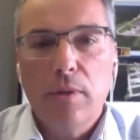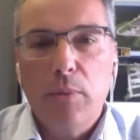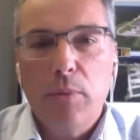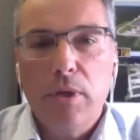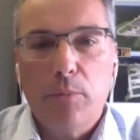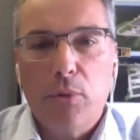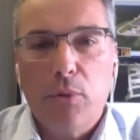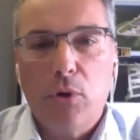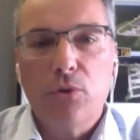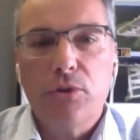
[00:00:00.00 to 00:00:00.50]

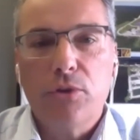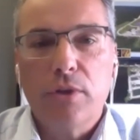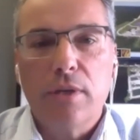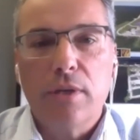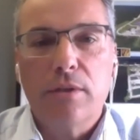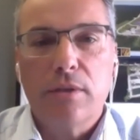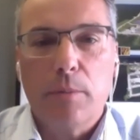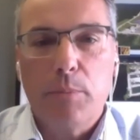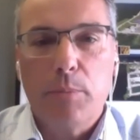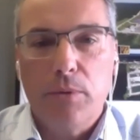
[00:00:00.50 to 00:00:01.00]
being
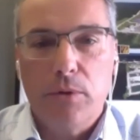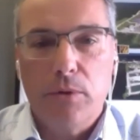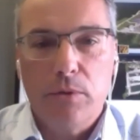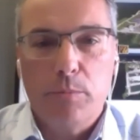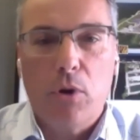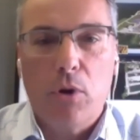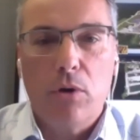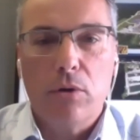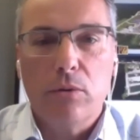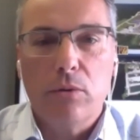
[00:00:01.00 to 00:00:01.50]
processed up in this
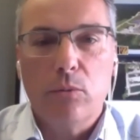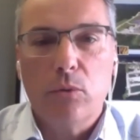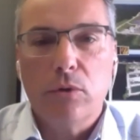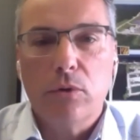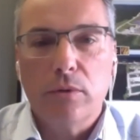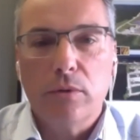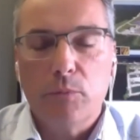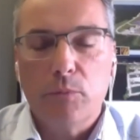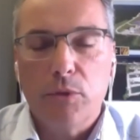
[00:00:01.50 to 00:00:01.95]
part of the world.